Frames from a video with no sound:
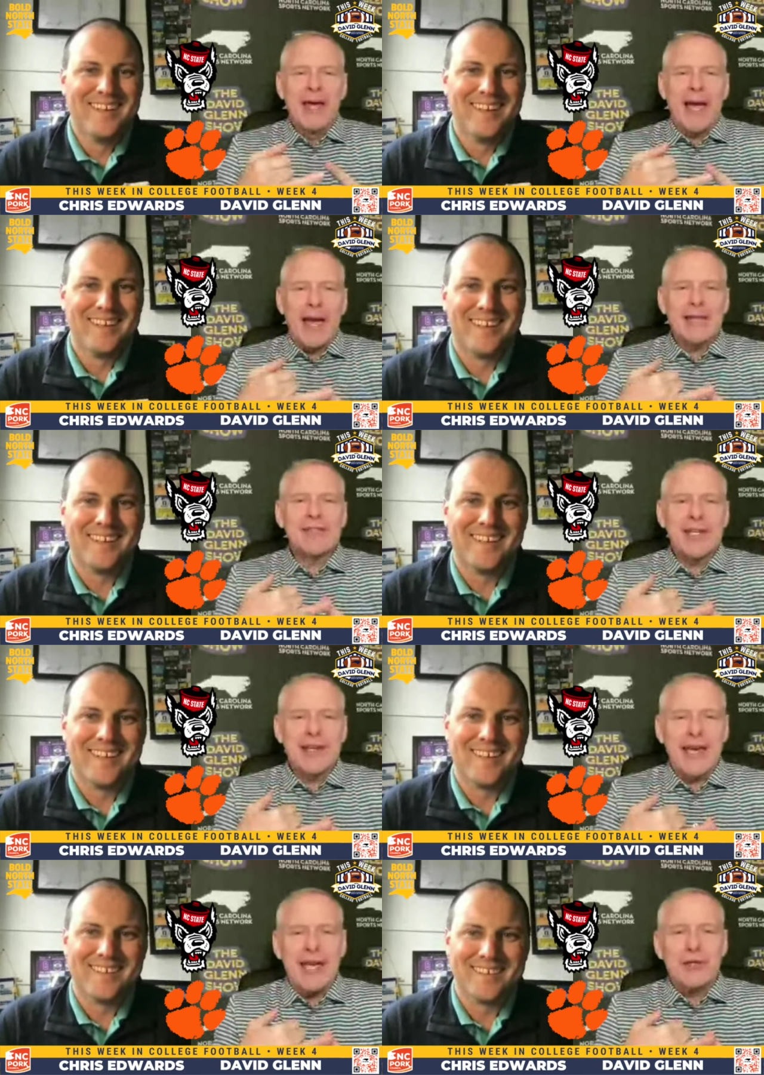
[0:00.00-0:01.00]

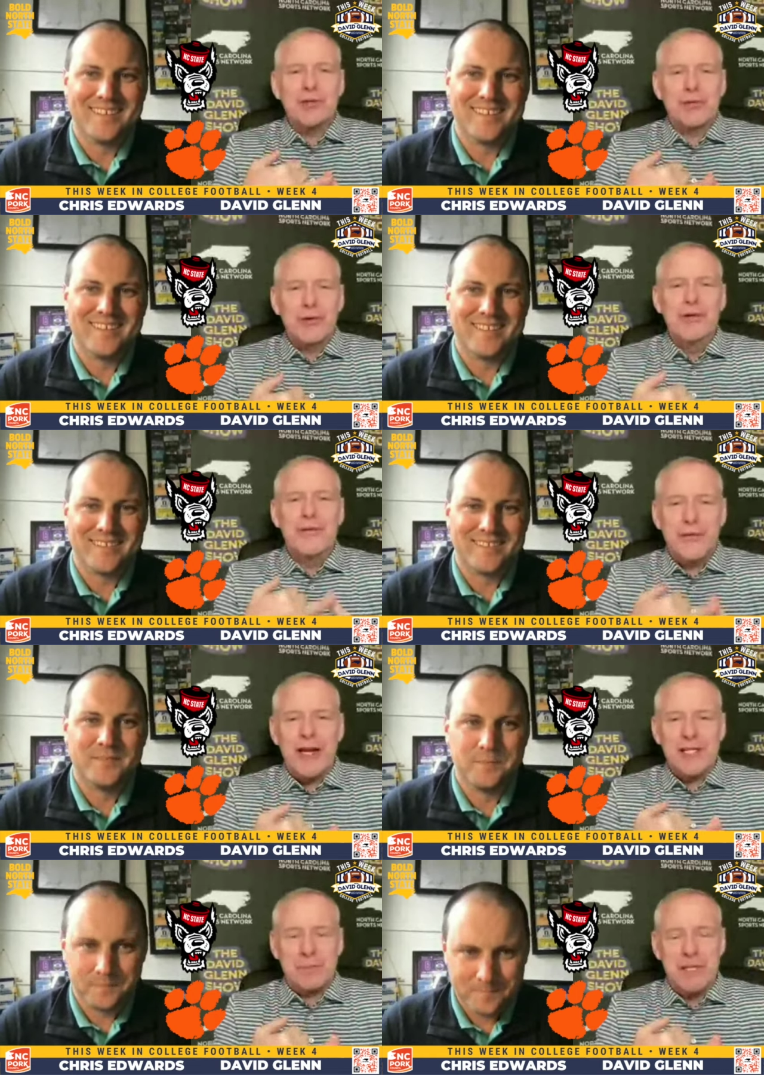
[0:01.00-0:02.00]
Speaker 1: asking a true
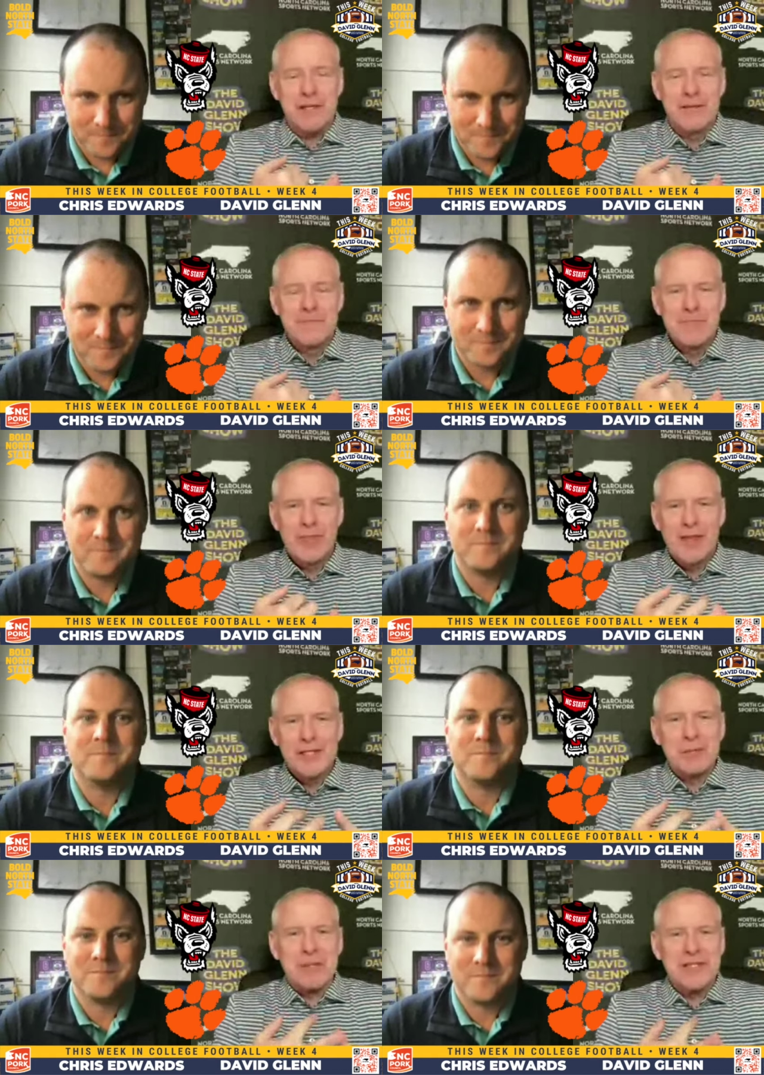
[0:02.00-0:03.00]
freshman,
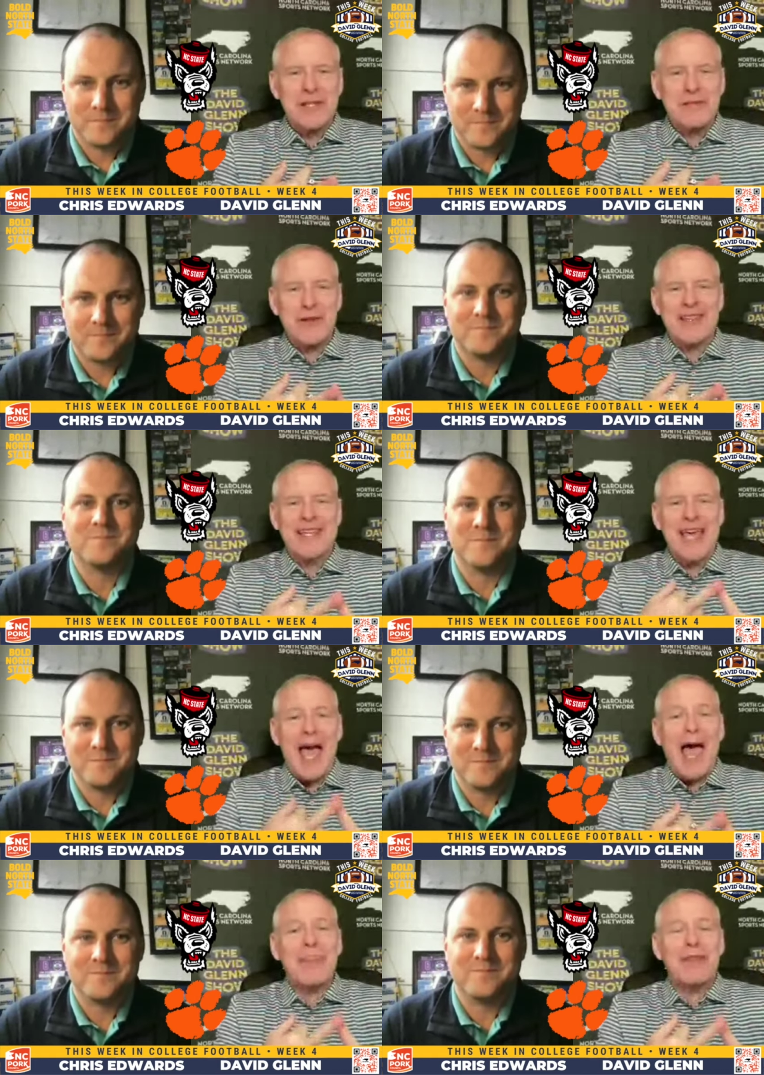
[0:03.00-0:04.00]

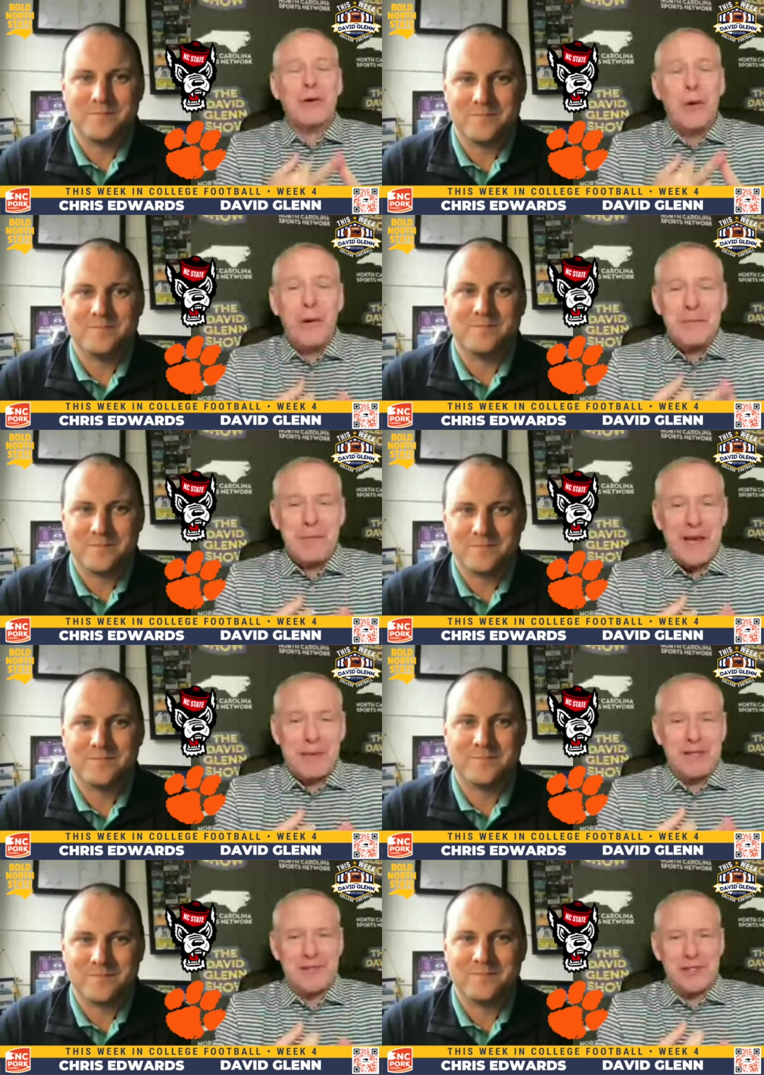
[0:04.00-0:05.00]
specifically at the
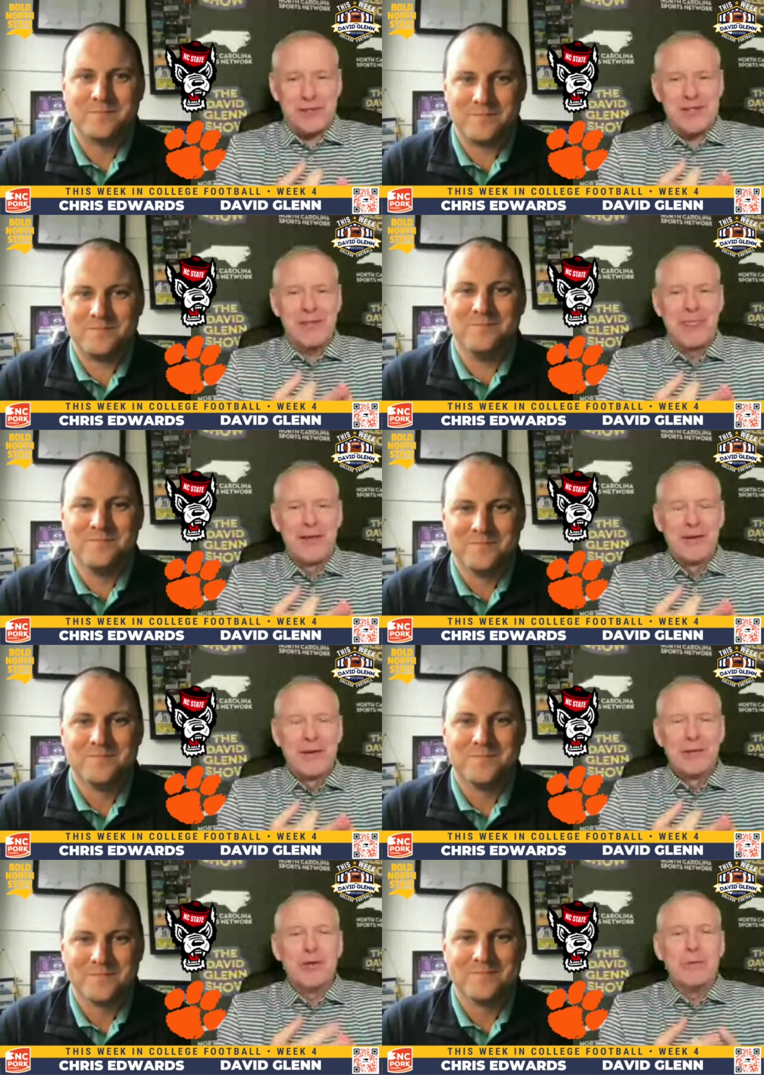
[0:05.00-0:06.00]
quarterback position,
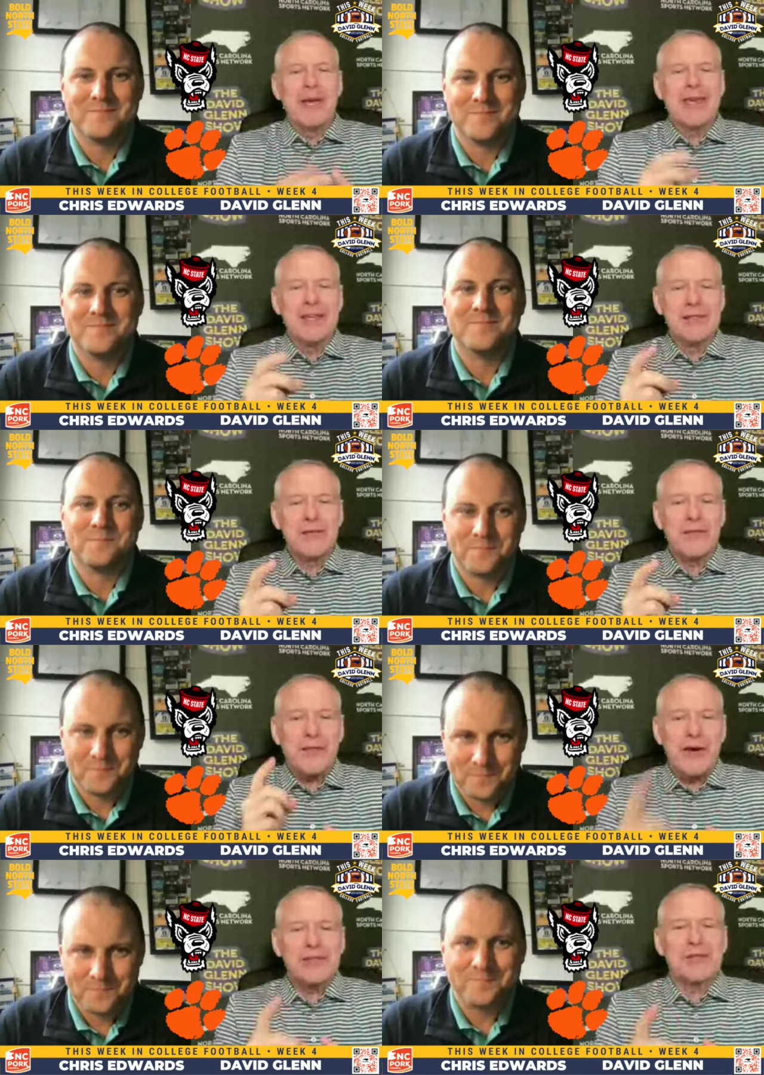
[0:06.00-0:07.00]
to make his
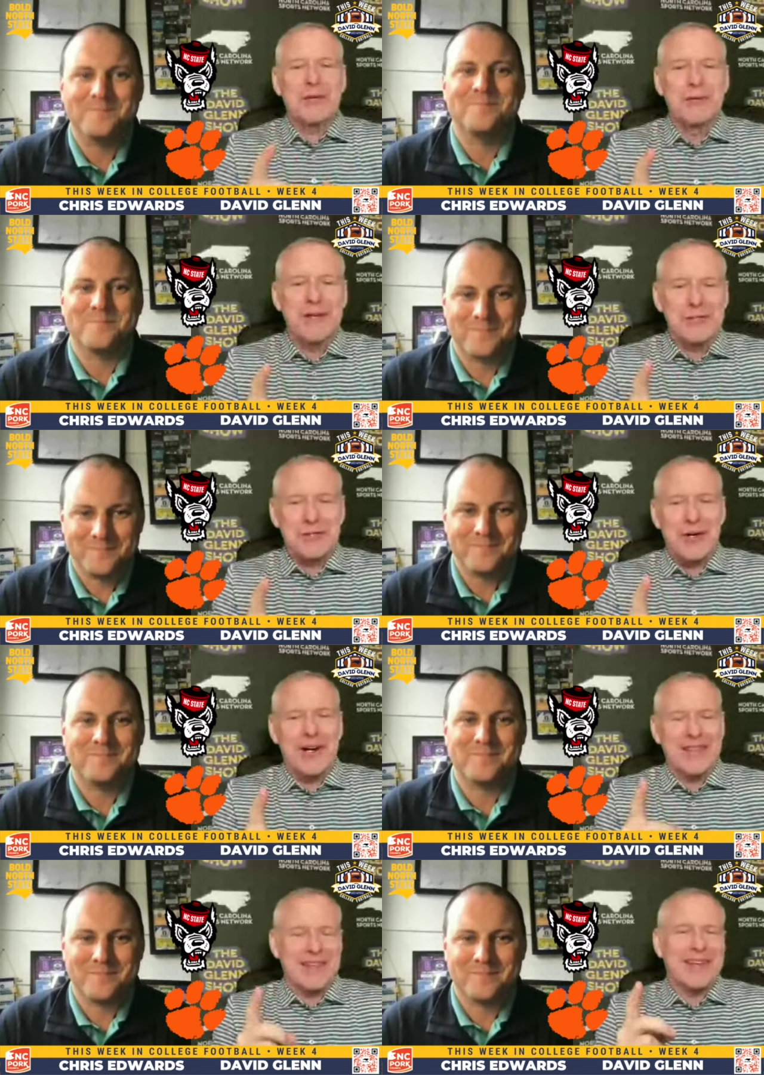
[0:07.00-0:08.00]
first career
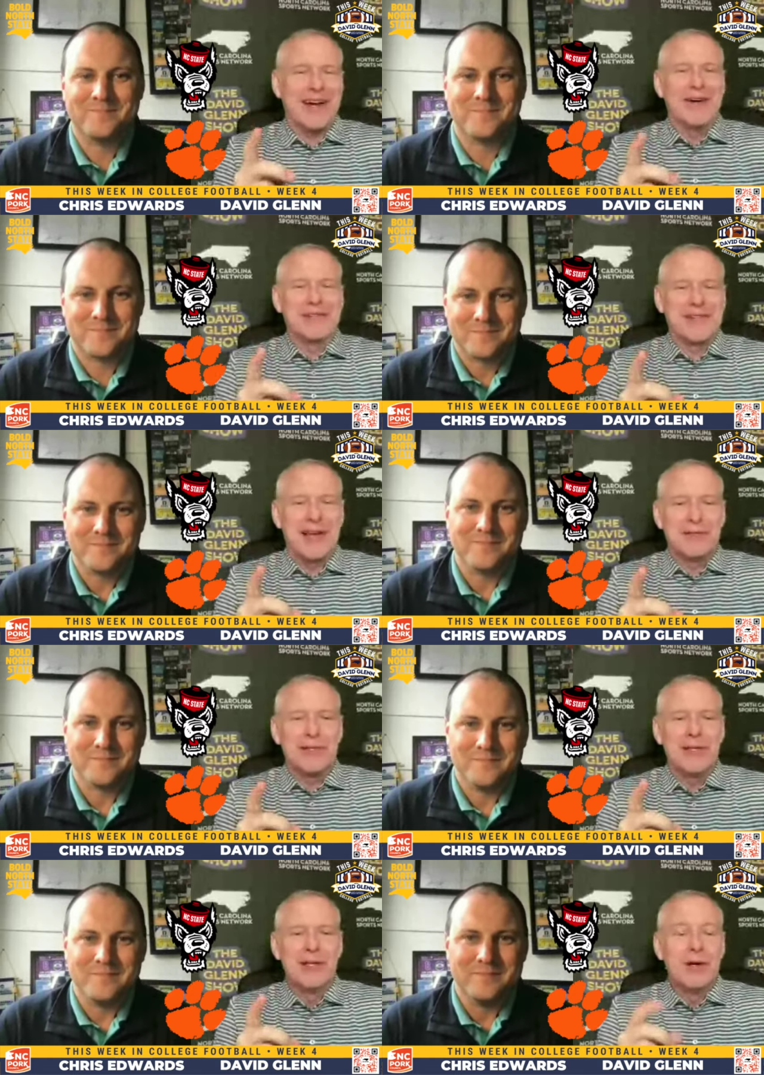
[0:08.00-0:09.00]
start at the college
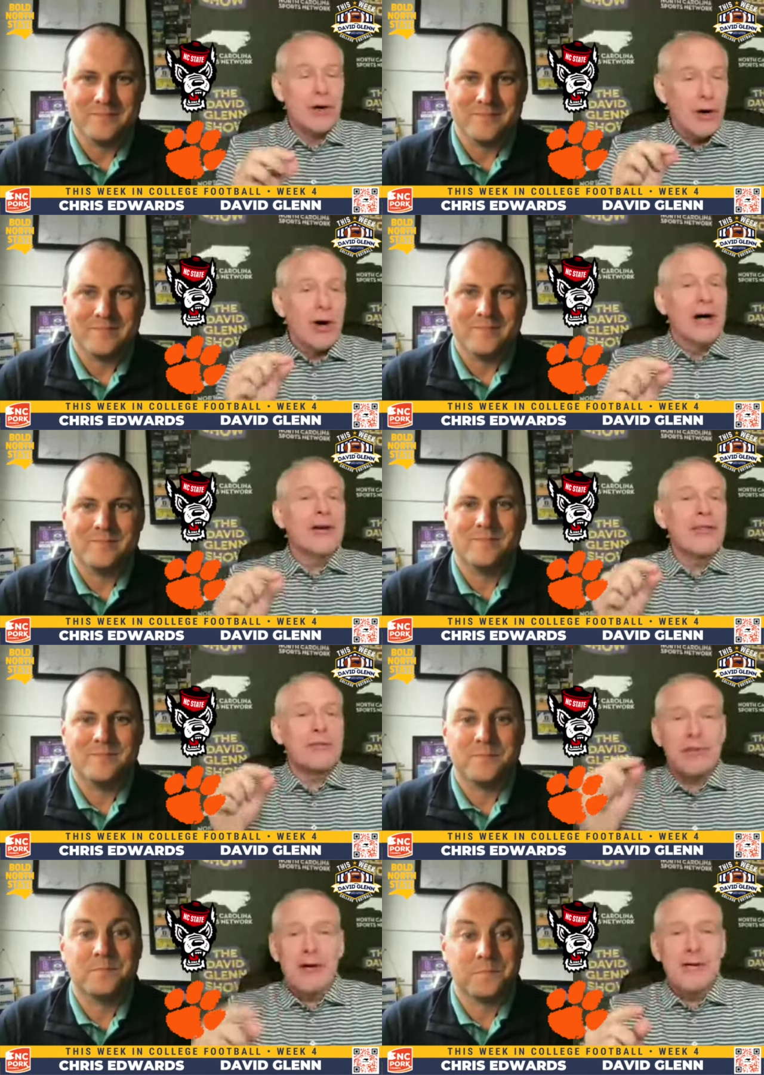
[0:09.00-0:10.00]
level on
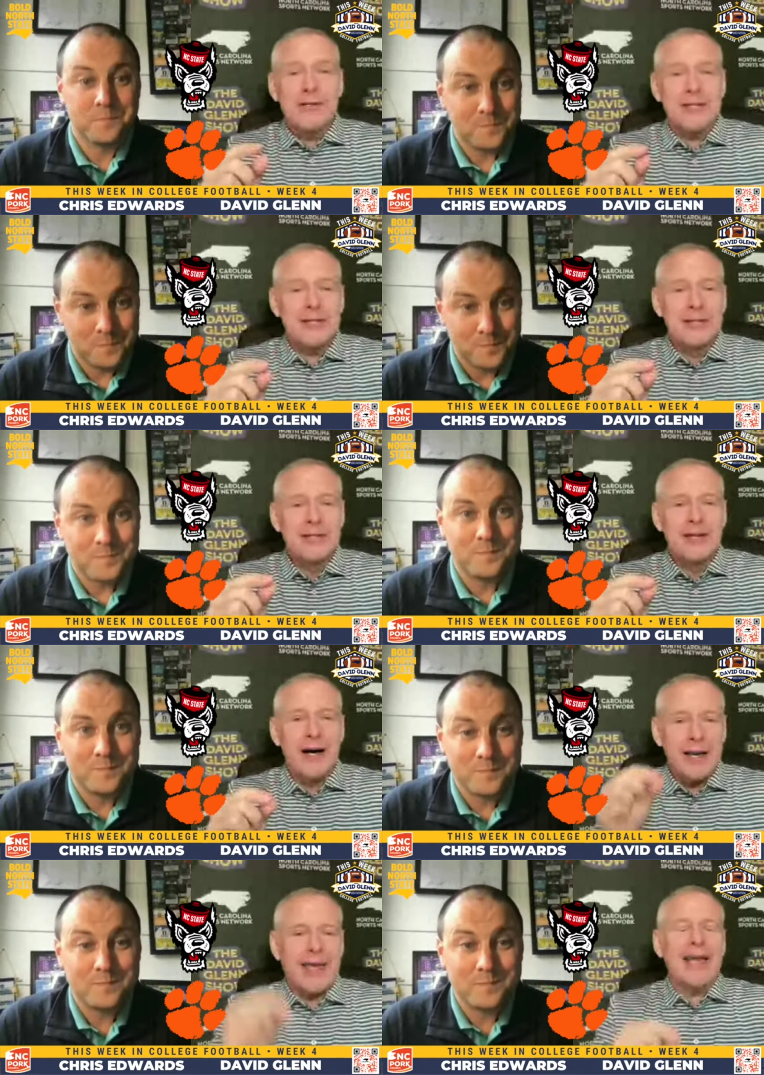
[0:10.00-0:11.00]
the road
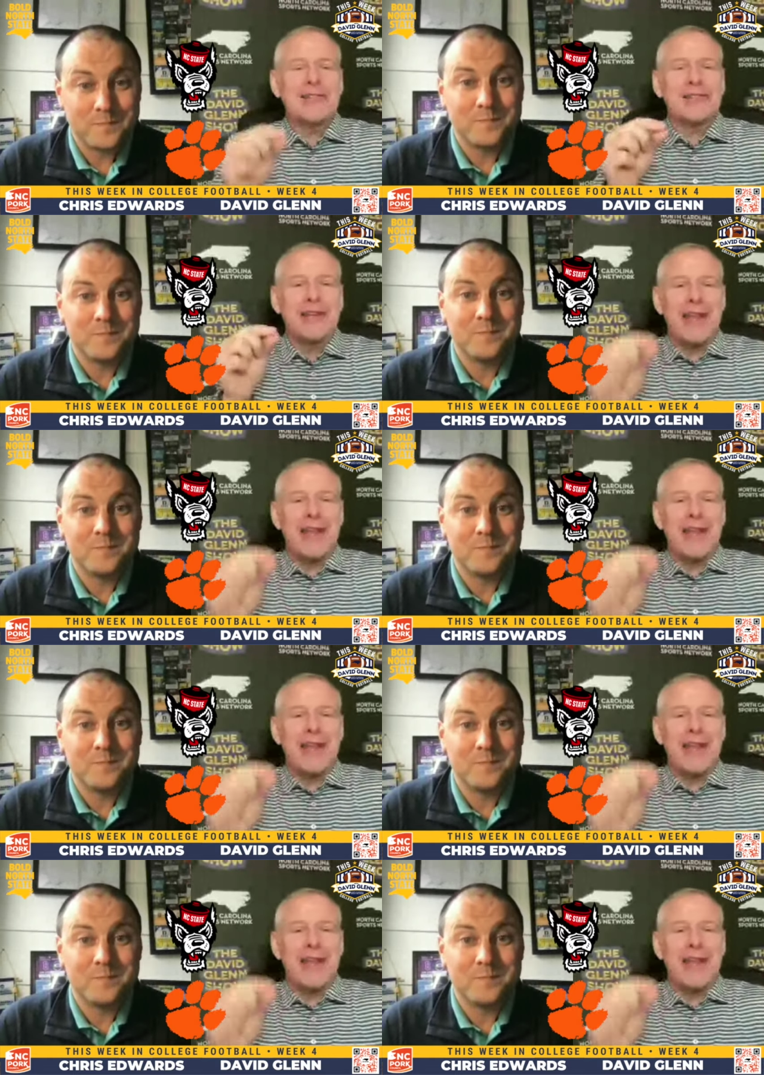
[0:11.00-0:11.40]
against a